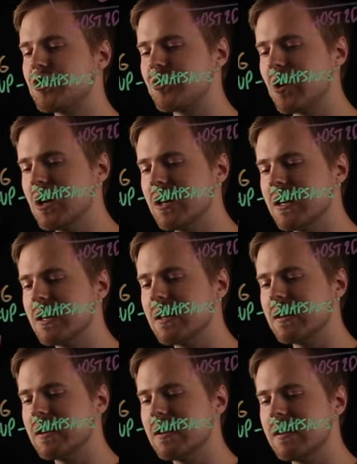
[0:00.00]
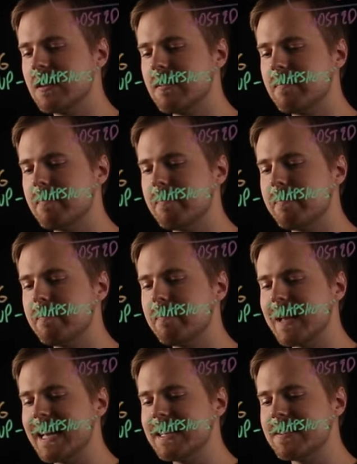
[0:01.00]

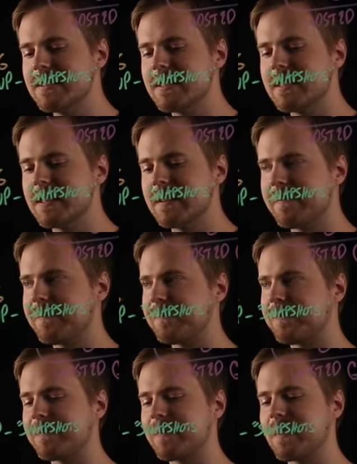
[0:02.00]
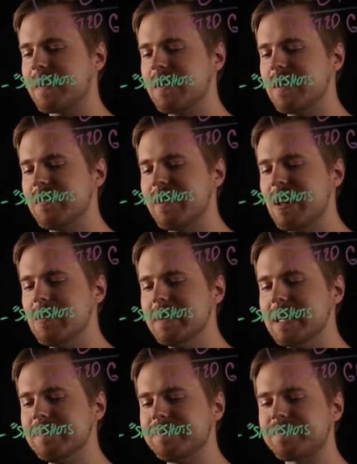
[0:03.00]
trunk-based
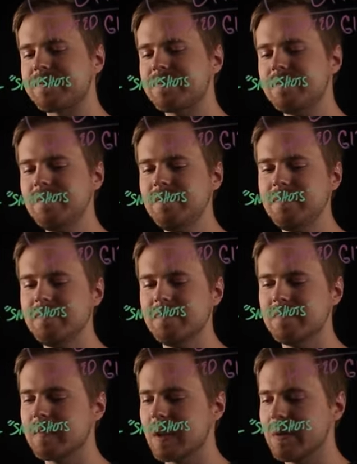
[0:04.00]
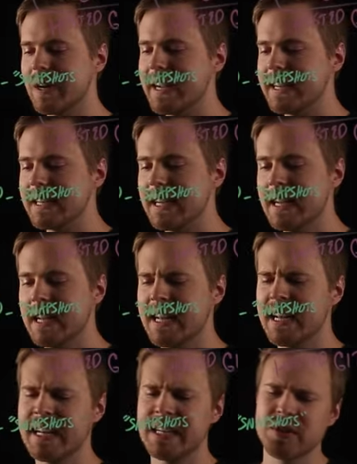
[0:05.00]
development, right?
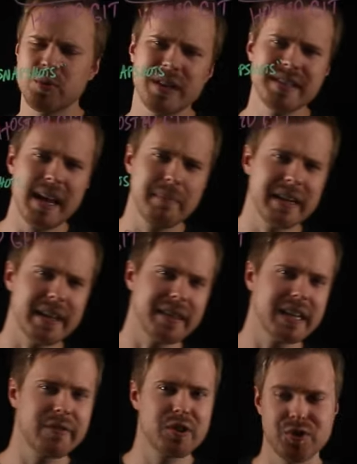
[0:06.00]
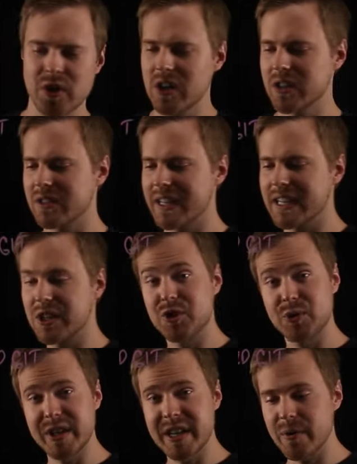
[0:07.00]
So what does that mean? Think of a trunk like a
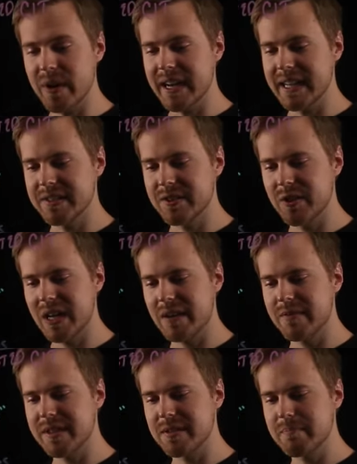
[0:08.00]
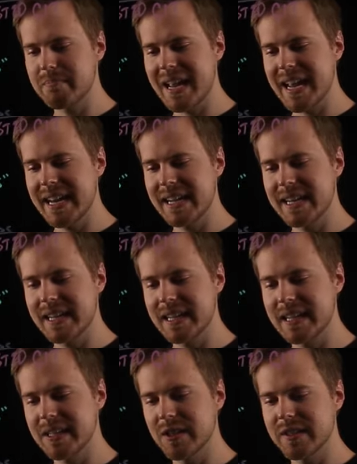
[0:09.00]
tree, right? So you have this main,
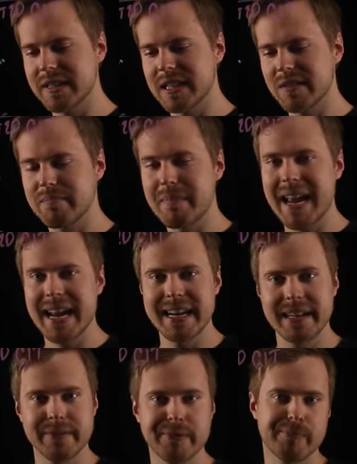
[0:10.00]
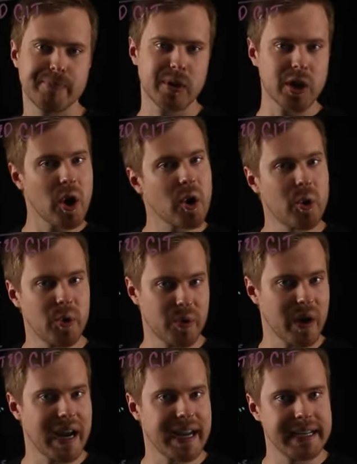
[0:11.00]
you can think of main code,
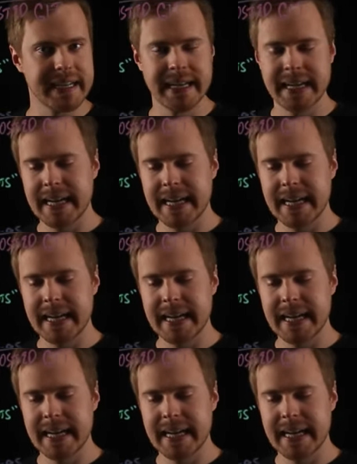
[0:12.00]
right?